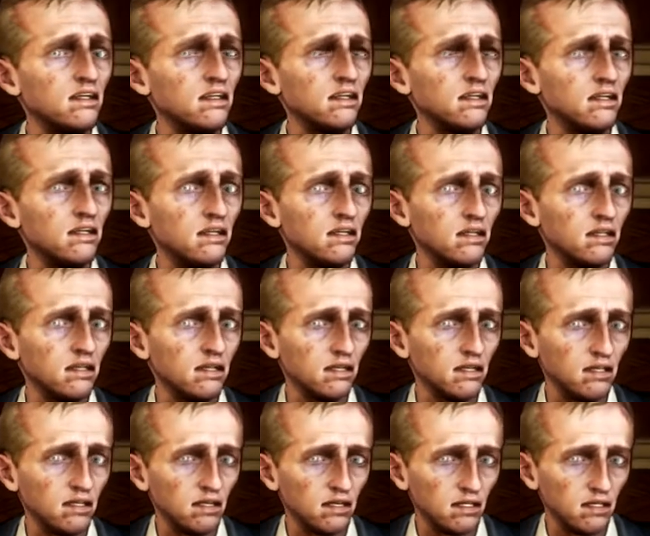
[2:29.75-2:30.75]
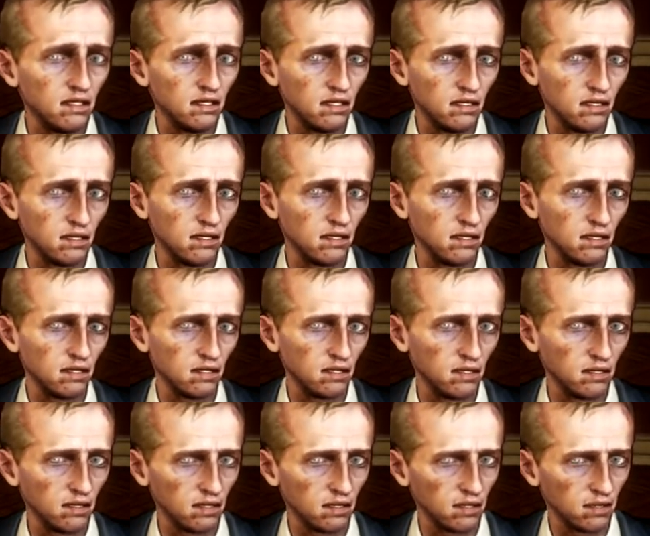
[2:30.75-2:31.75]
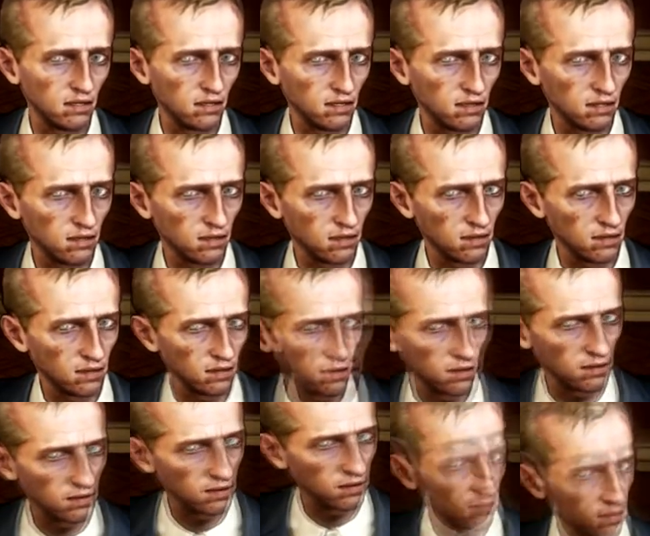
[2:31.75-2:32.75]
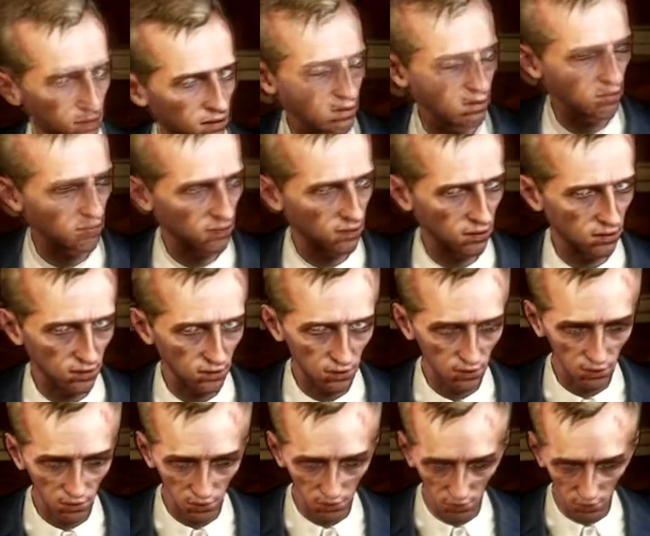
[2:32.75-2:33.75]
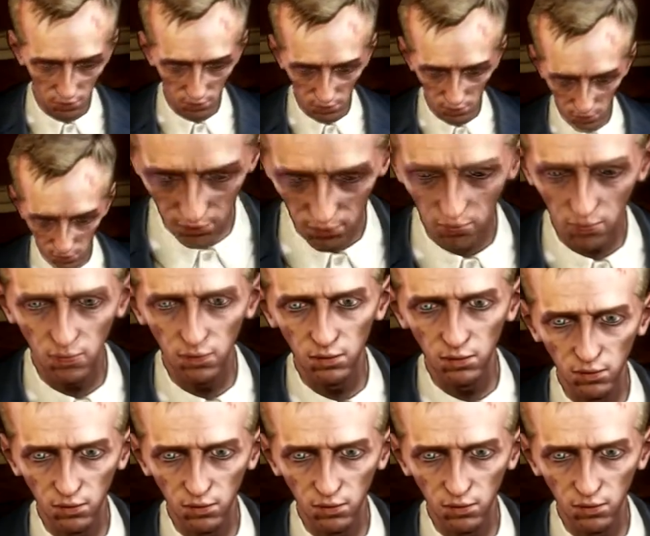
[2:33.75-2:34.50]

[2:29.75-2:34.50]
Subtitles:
(silence)